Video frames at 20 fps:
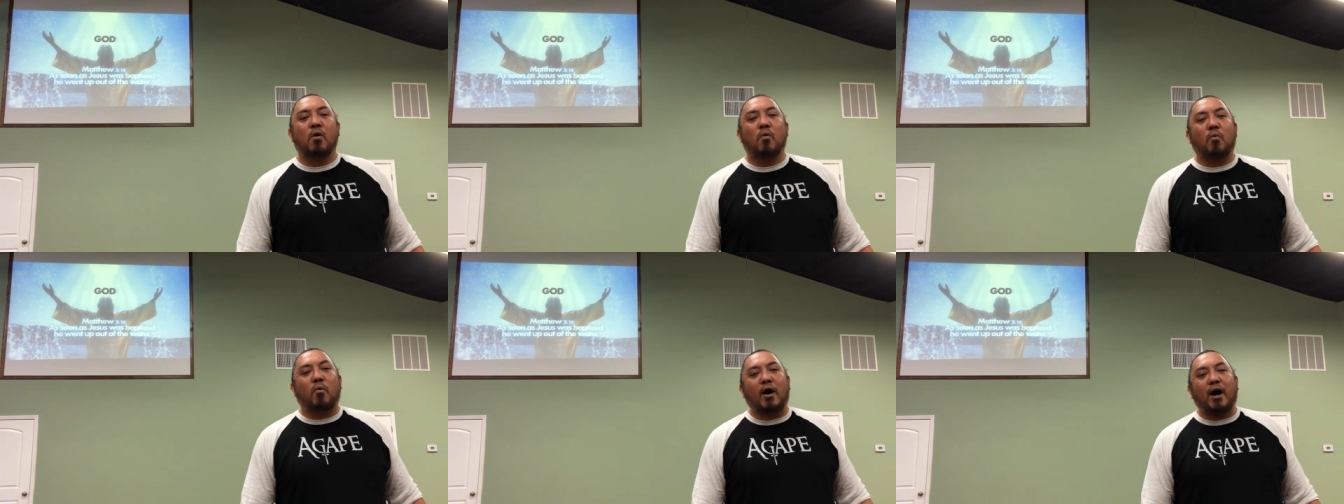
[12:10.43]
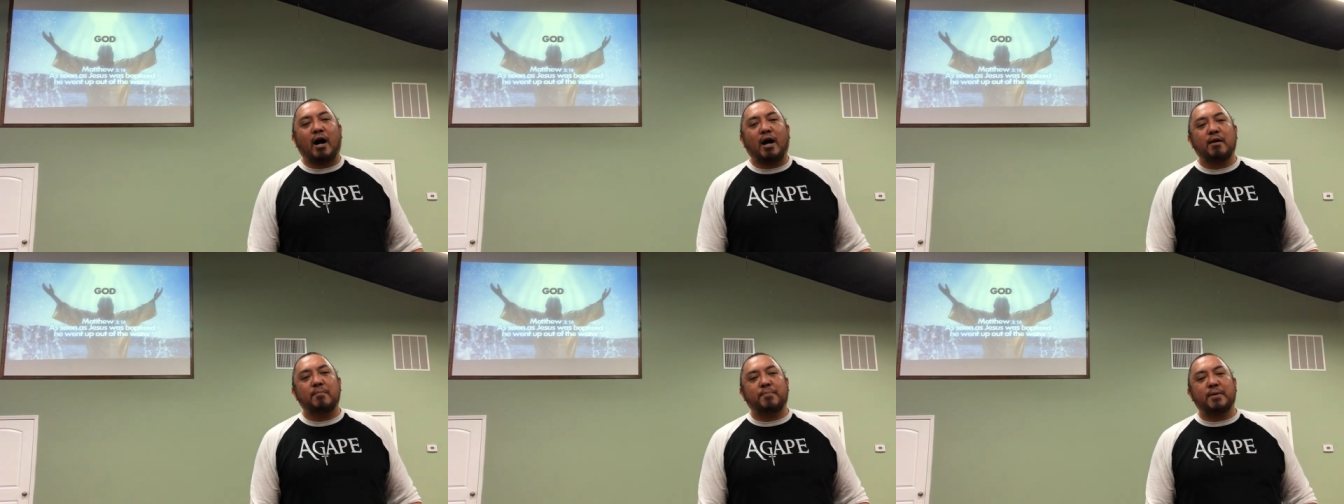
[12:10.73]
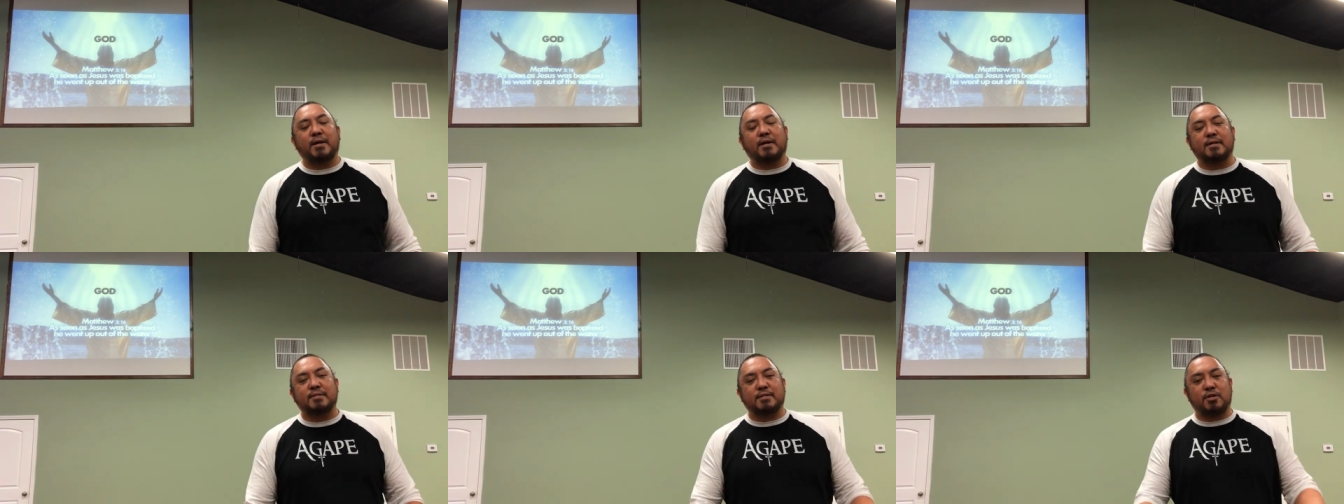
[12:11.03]
Why?
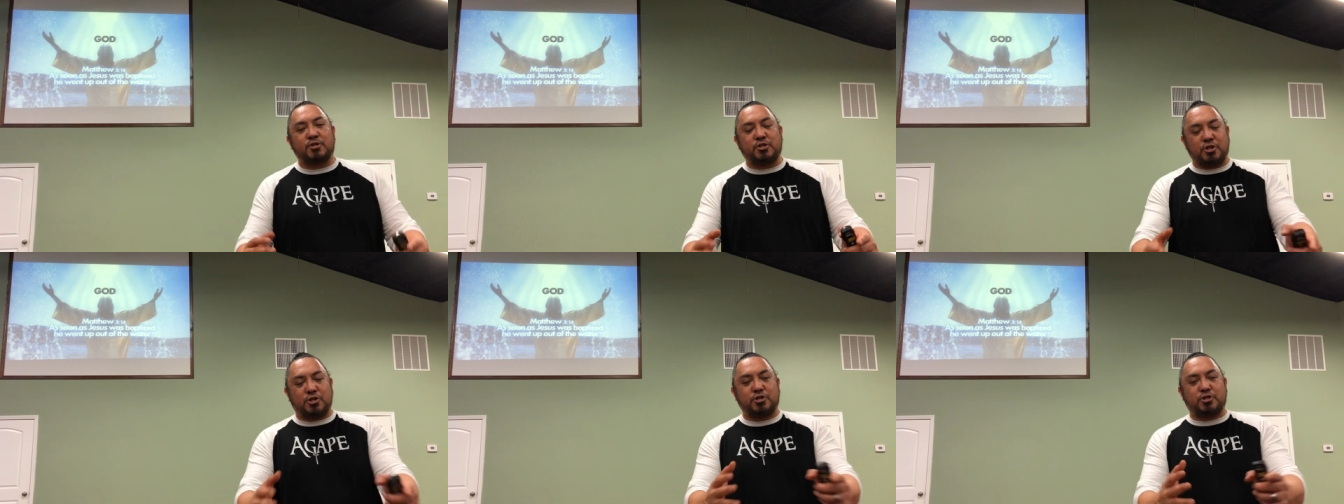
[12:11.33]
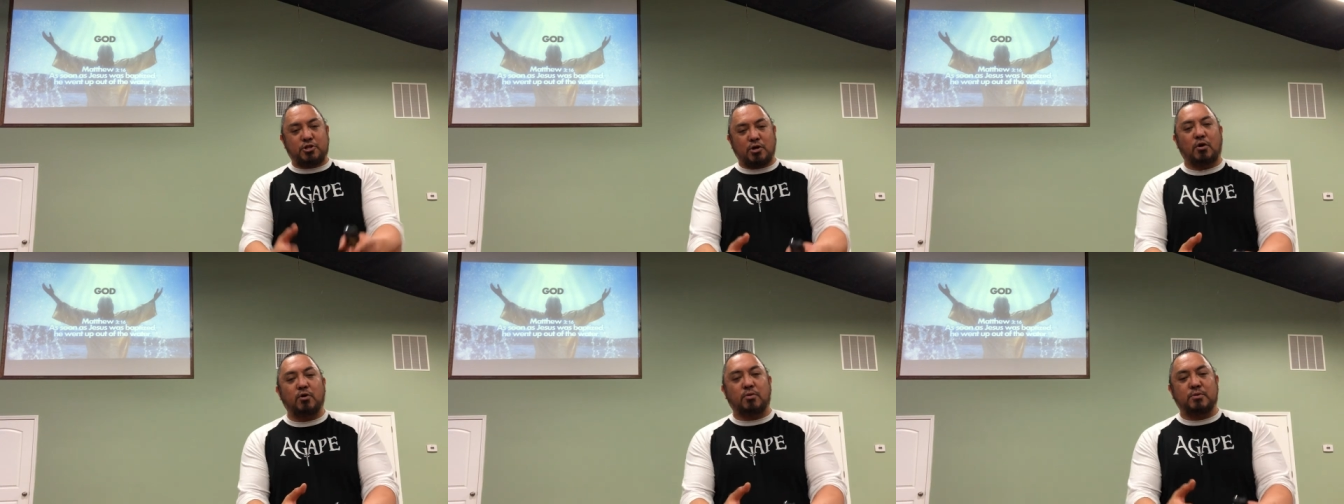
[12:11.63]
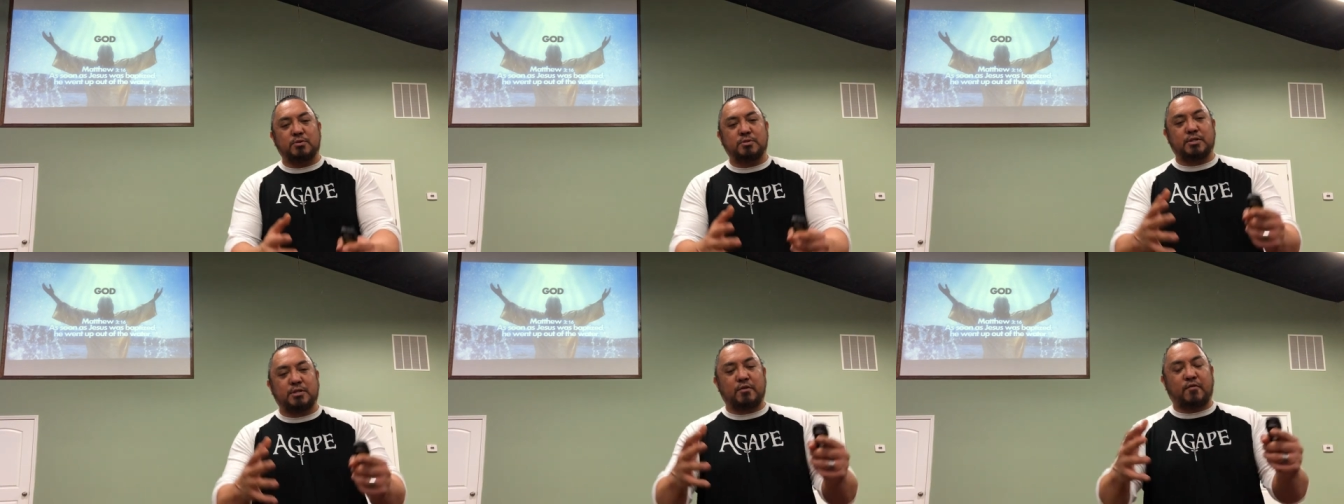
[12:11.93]
Because it just
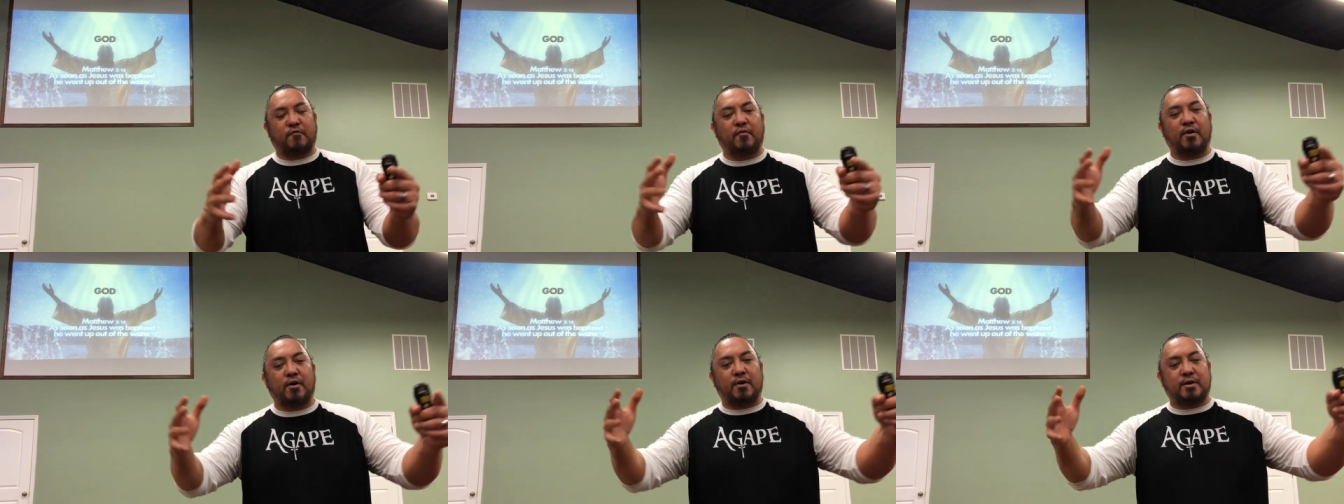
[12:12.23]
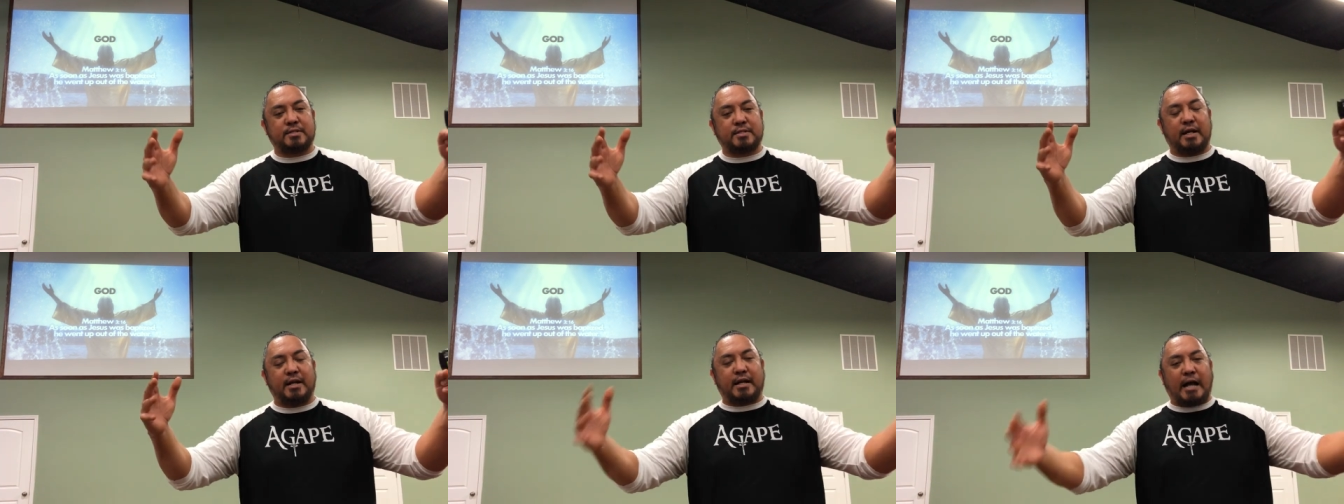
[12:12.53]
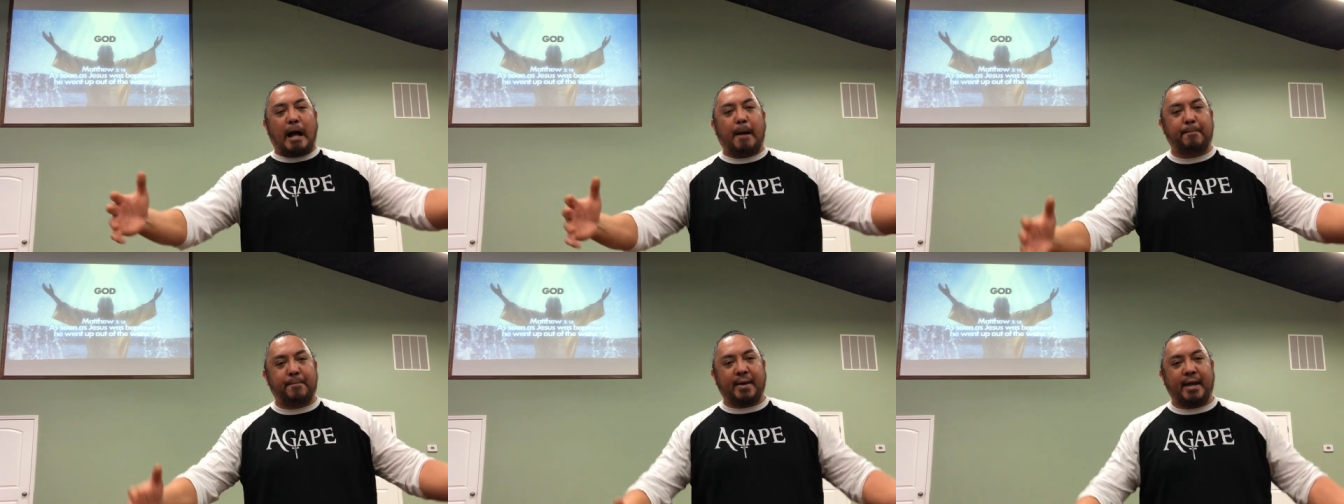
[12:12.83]
shows as far as
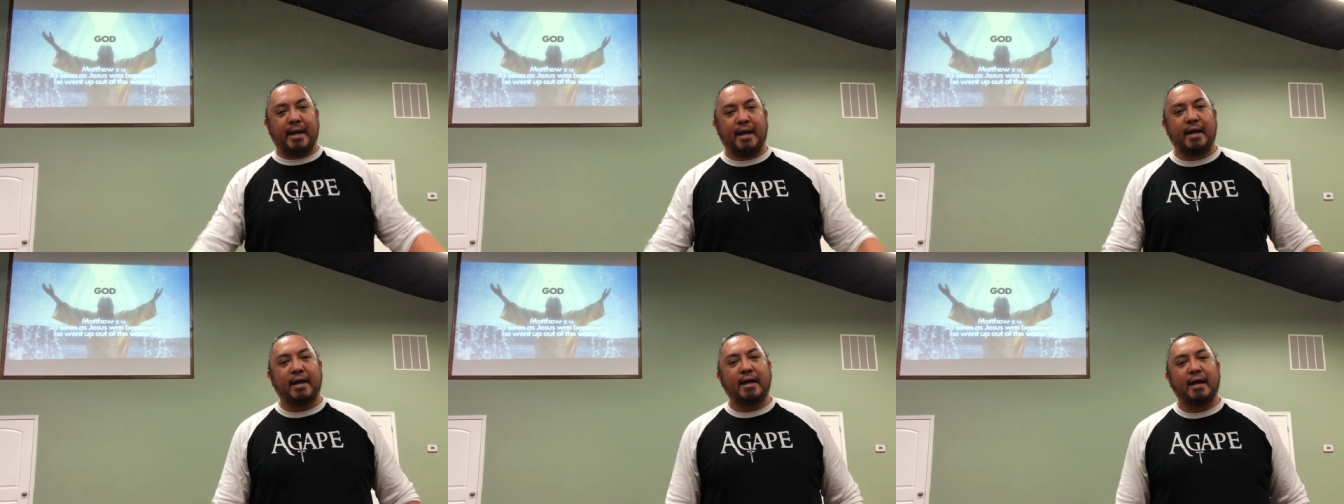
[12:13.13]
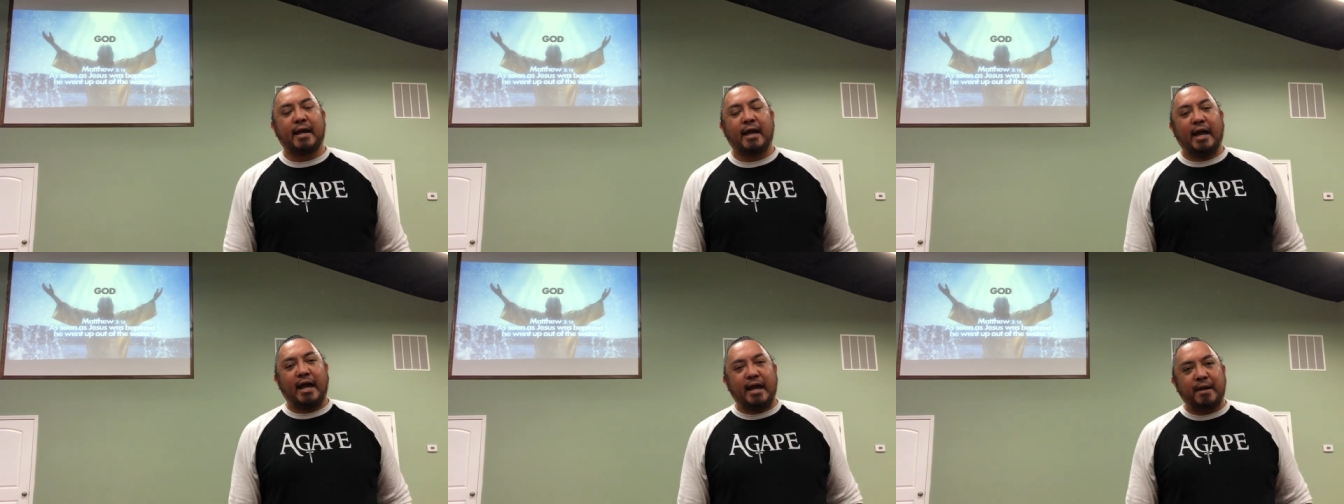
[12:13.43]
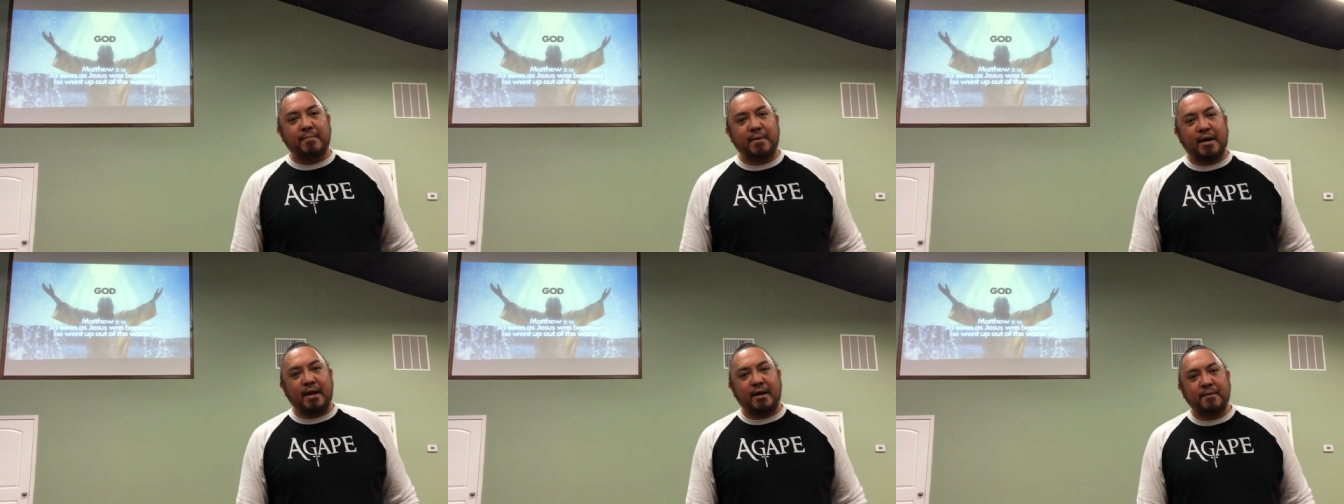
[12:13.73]
agape,
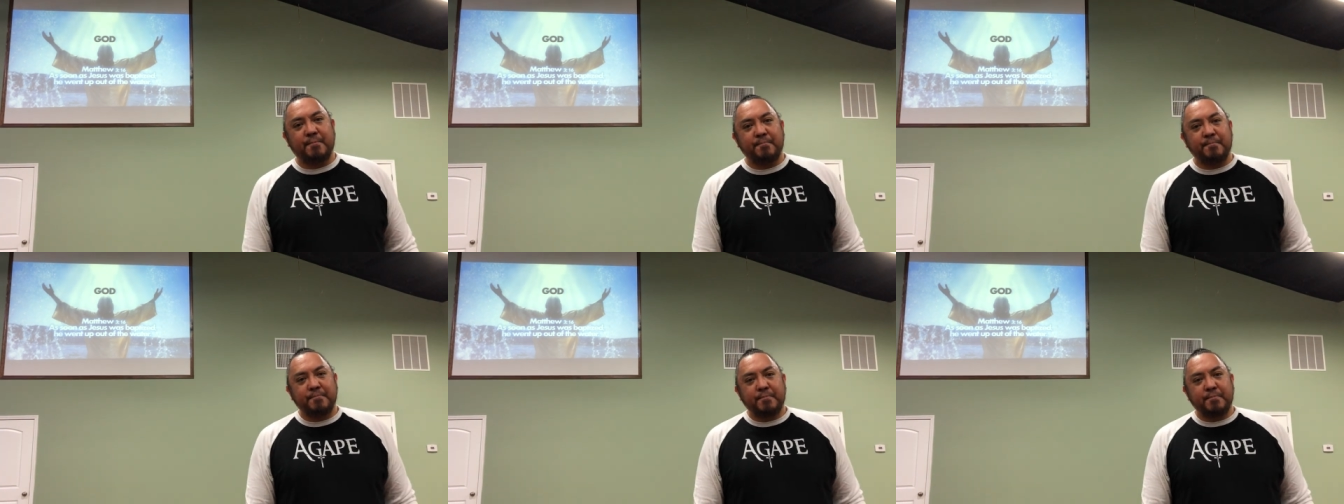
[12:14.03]
amen.